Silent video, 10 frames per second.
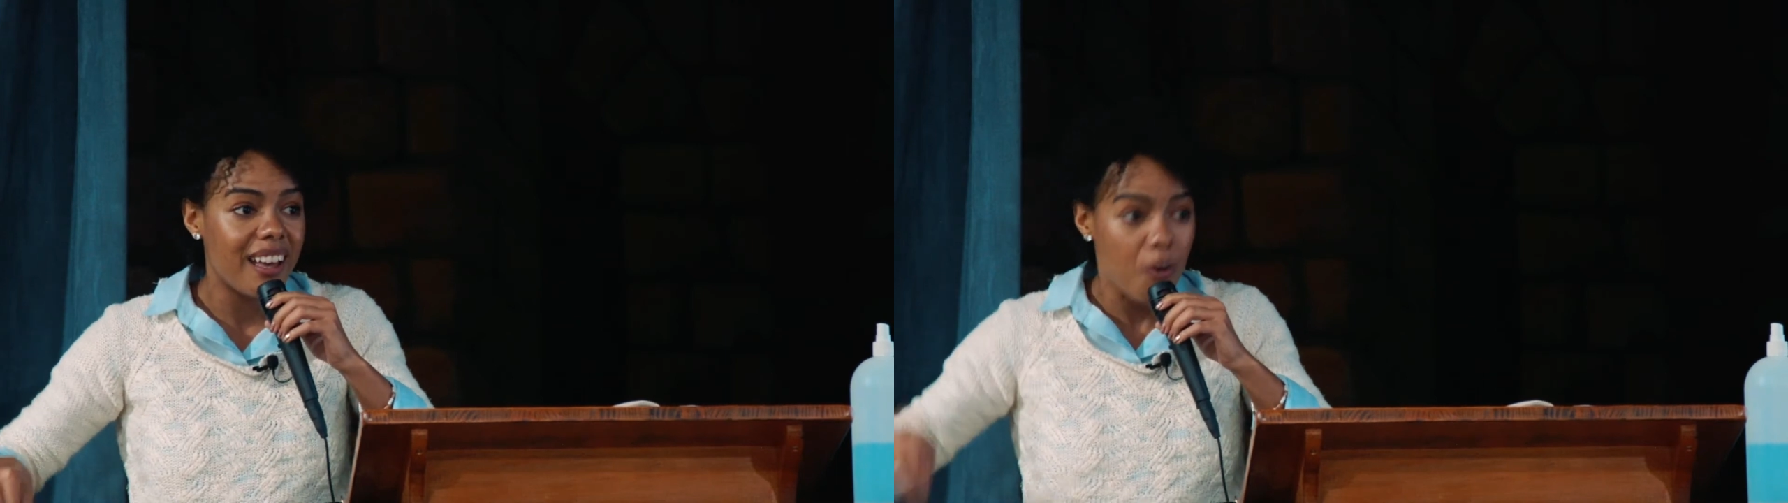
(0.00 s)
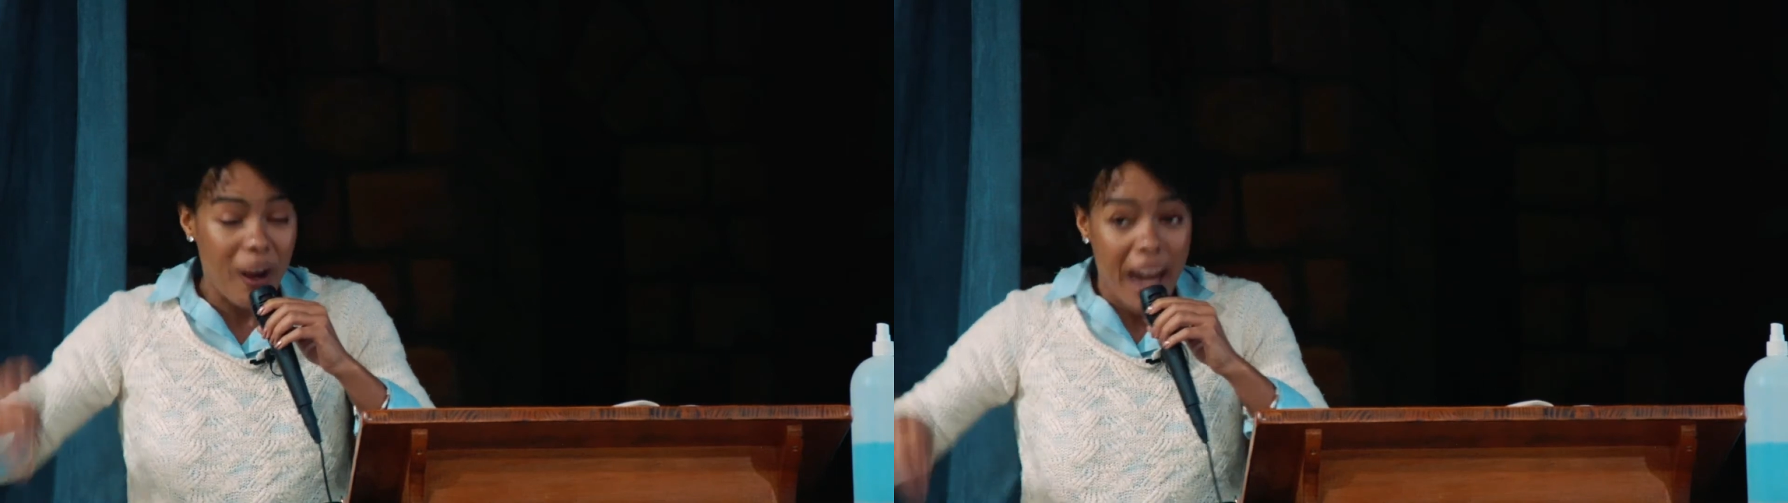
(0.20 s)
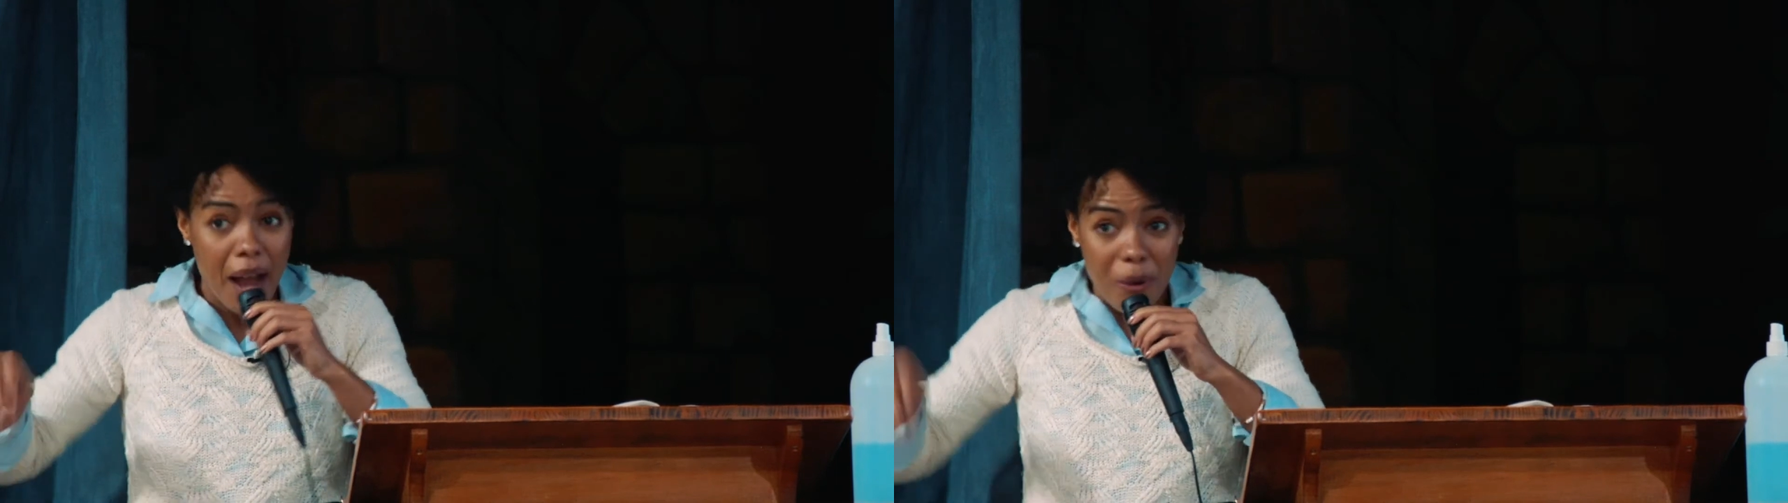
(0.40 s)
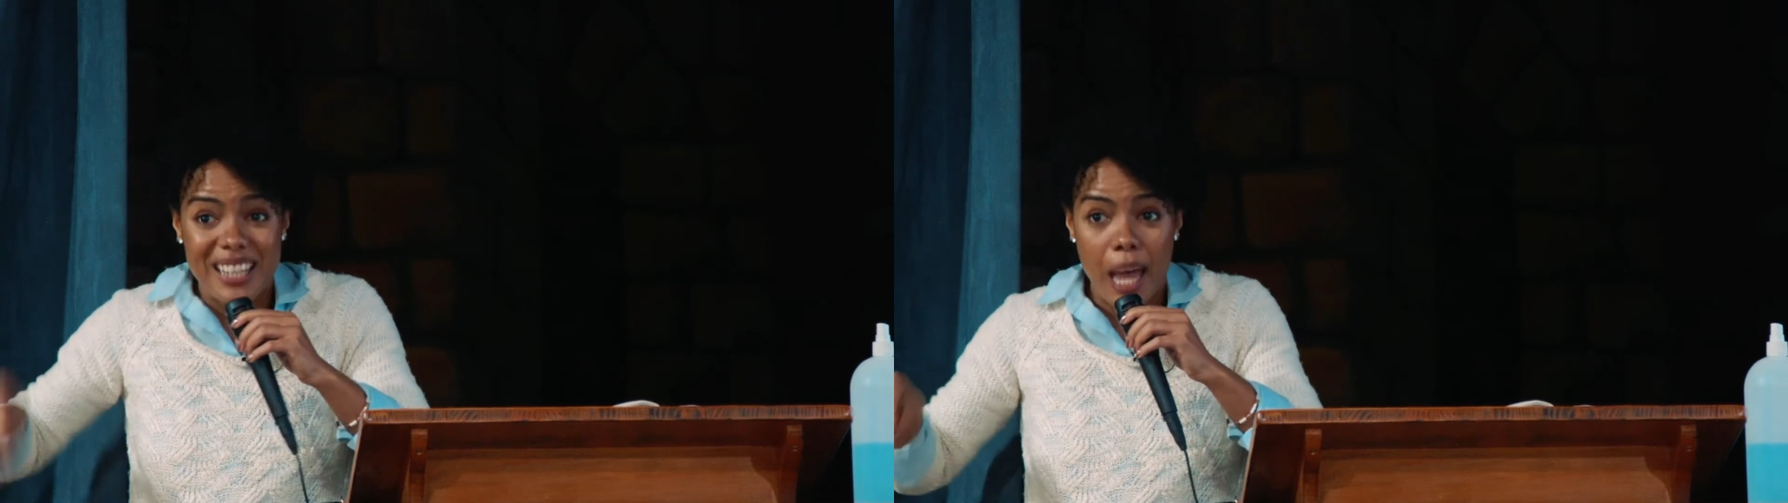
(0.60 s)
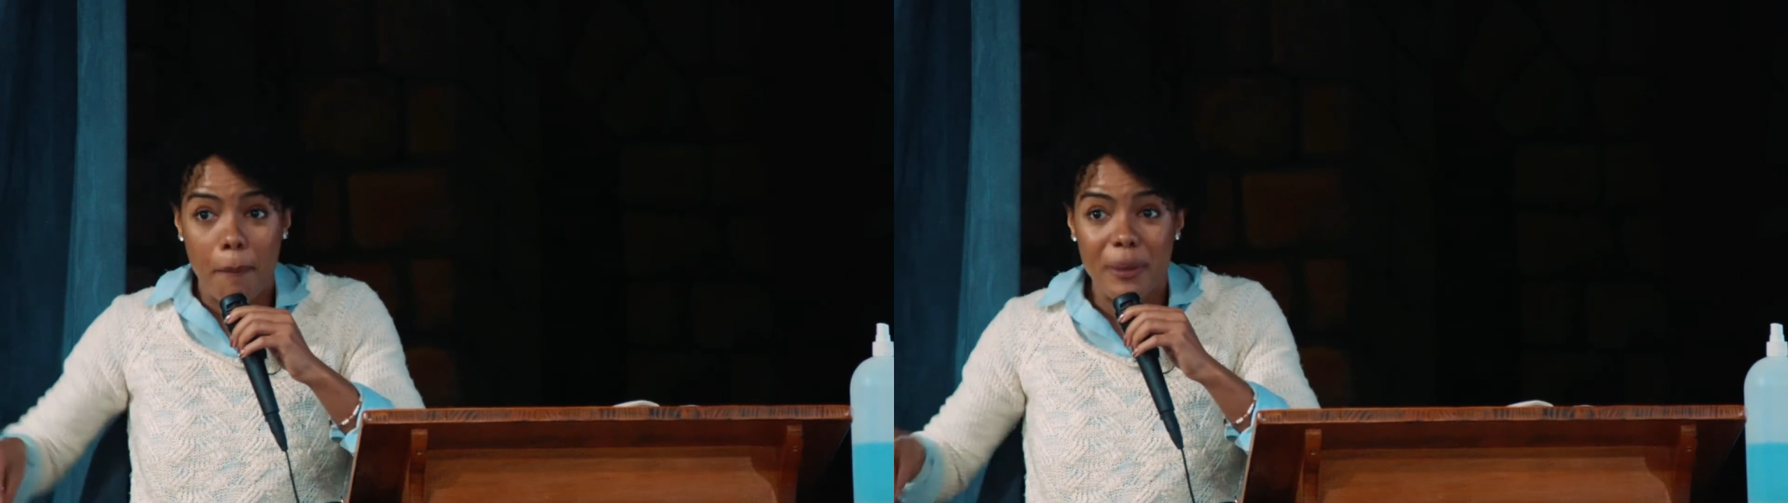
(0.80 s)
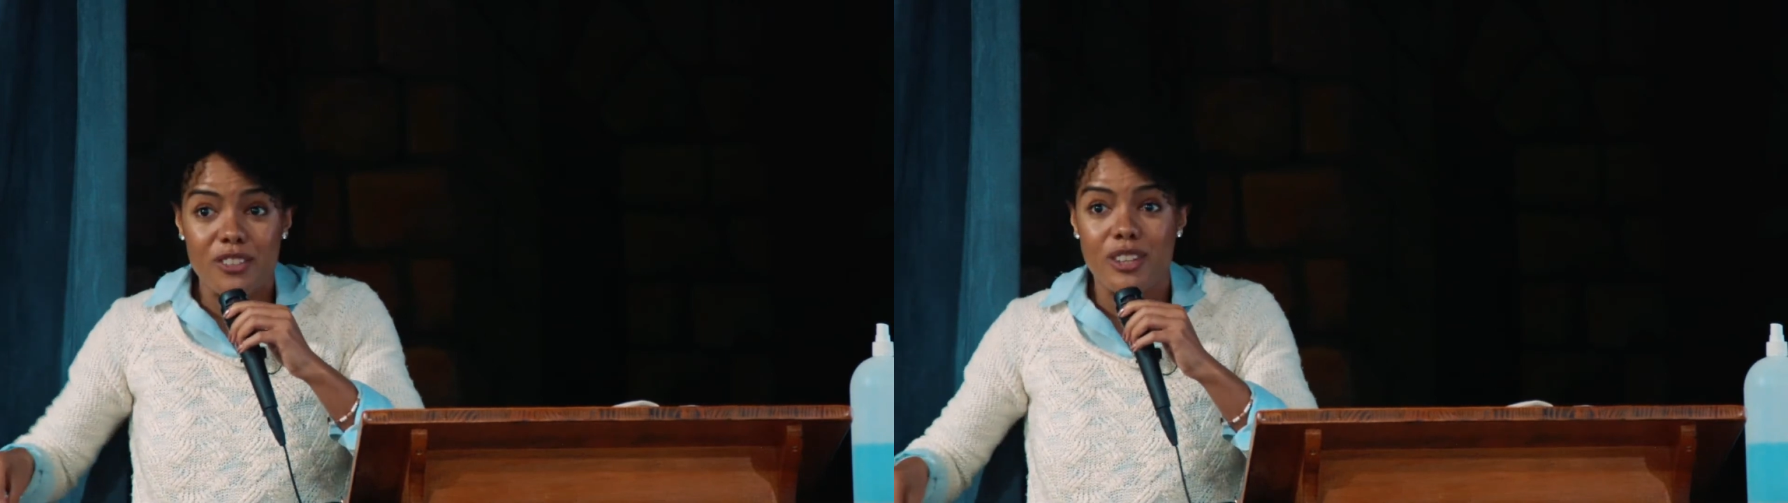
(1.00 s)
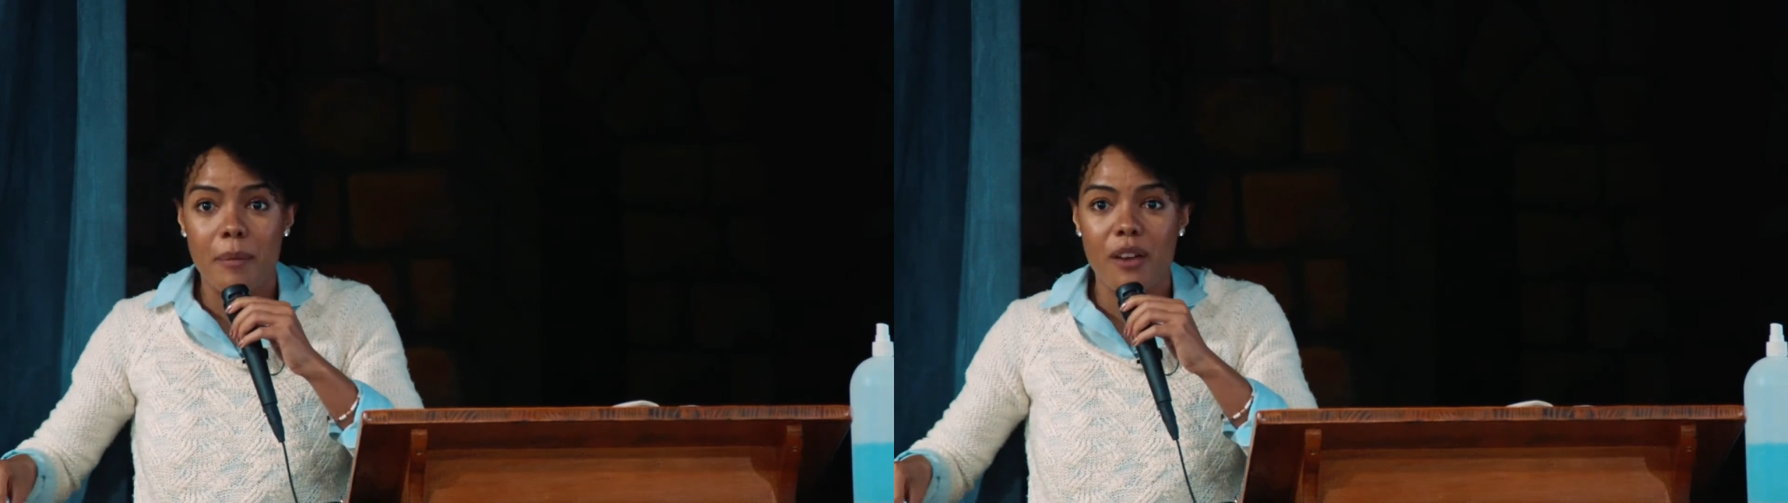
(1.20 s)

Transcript: what is happening to them